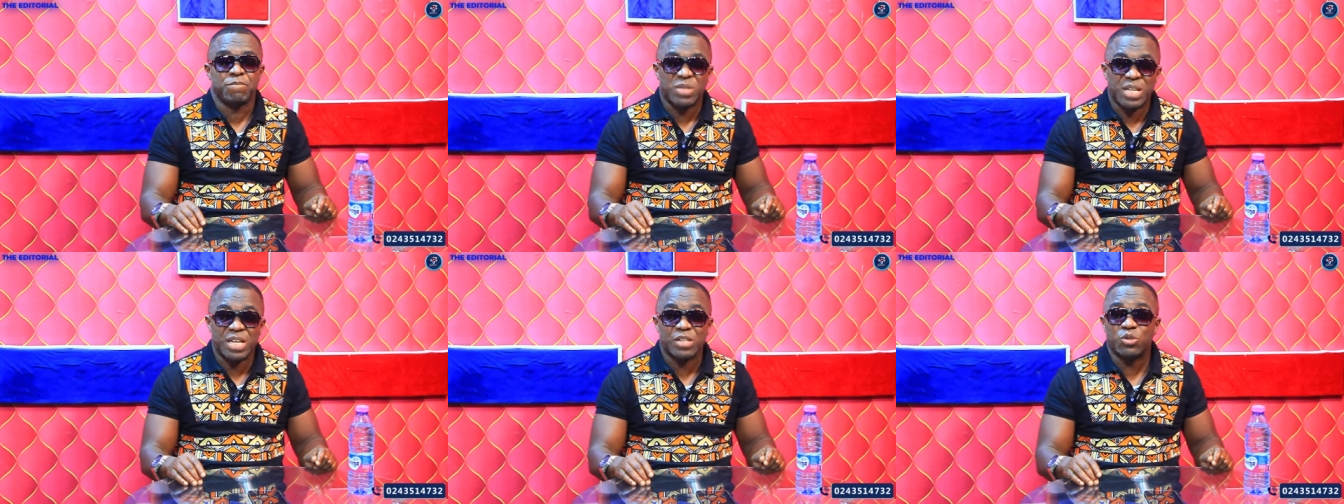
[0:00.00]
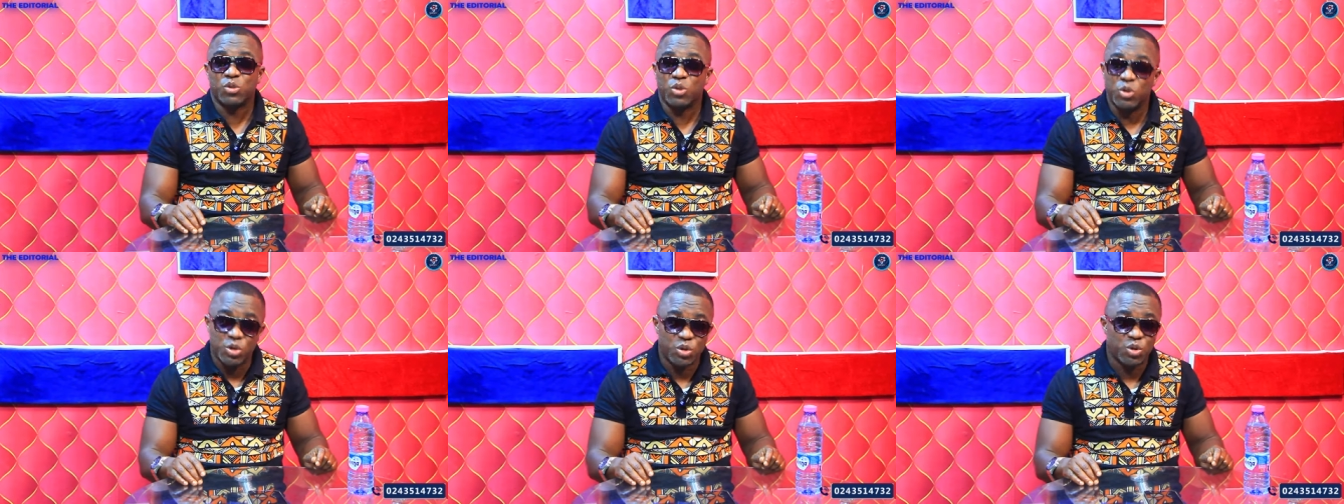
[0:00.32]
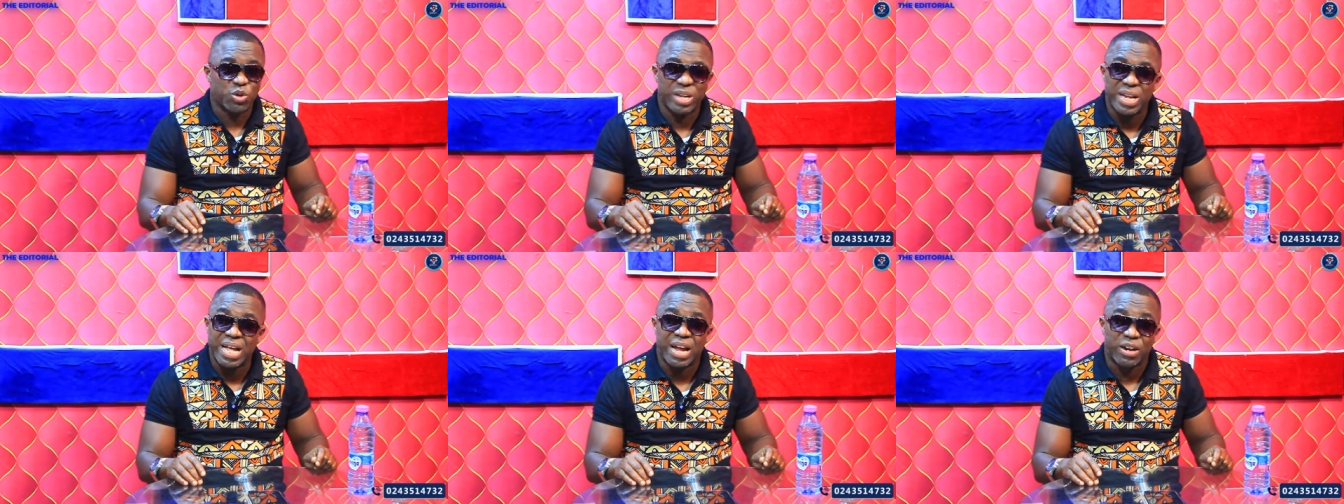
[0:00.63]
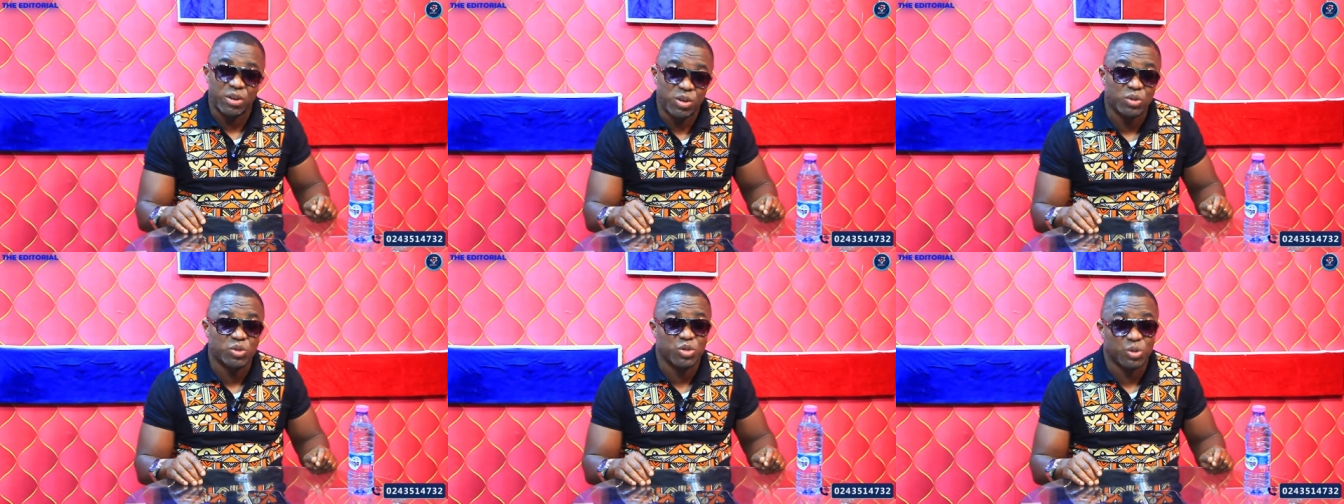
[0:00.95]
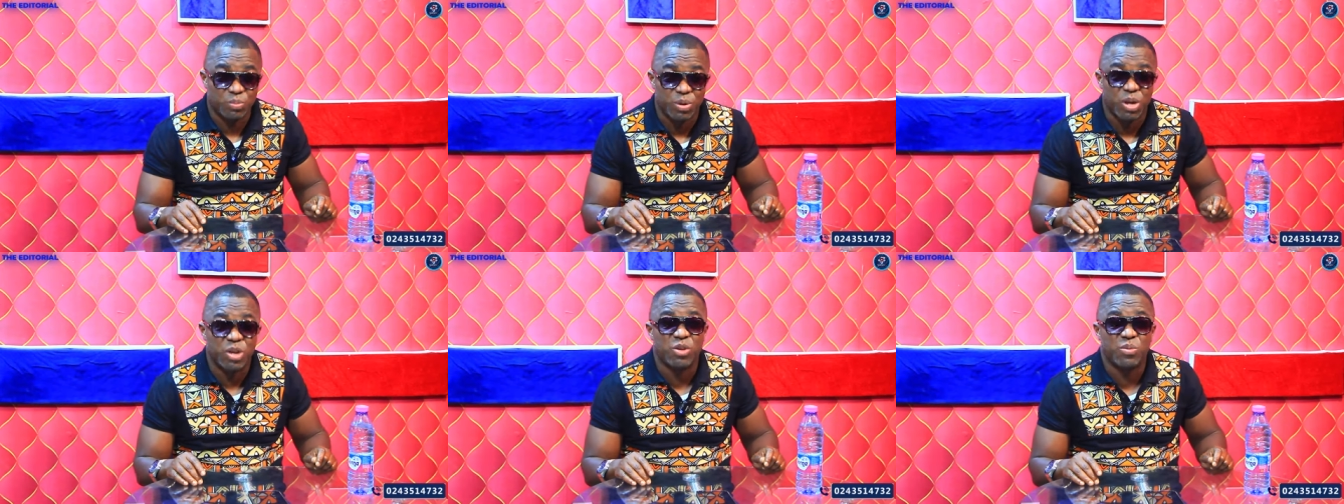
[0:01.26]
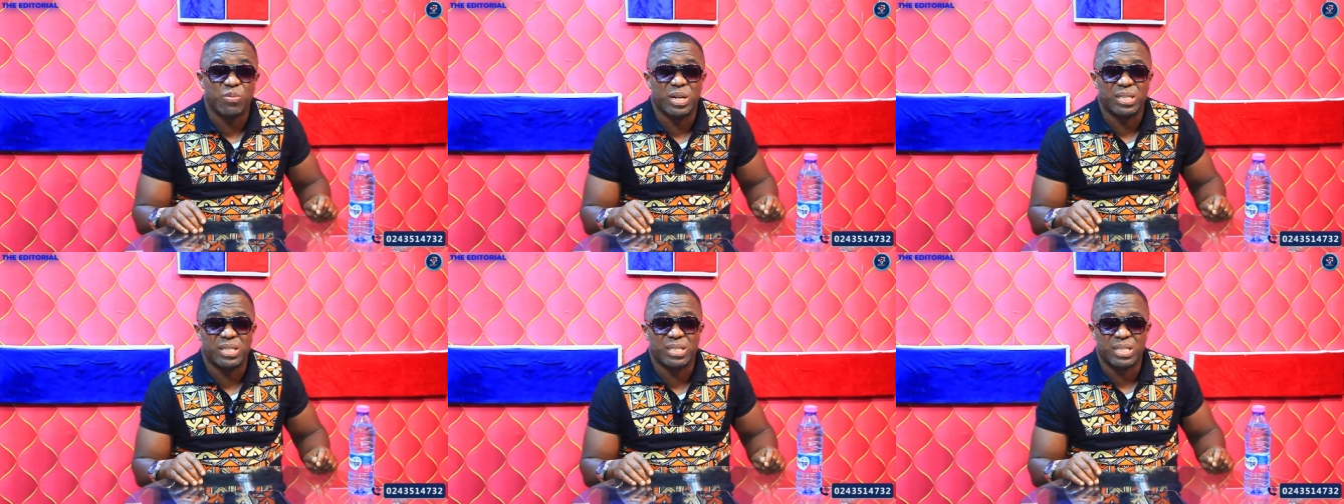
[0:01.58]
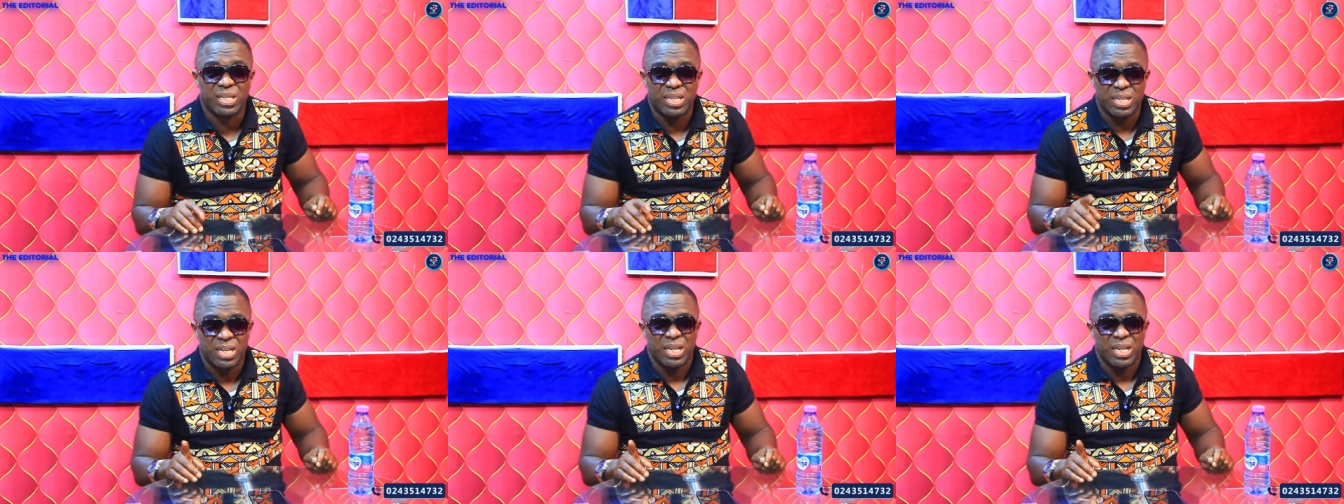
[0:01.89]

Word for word: Just so you know, they are not superhumans.